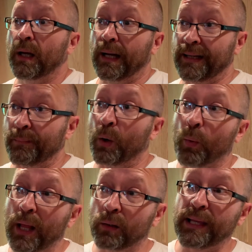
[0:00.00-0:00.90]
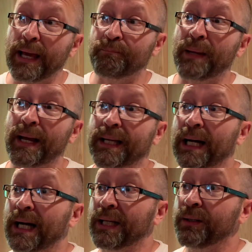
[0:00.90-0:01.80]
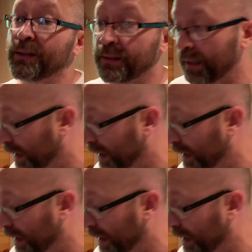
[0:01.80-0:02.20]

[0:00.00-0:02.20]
I got my well cap back on and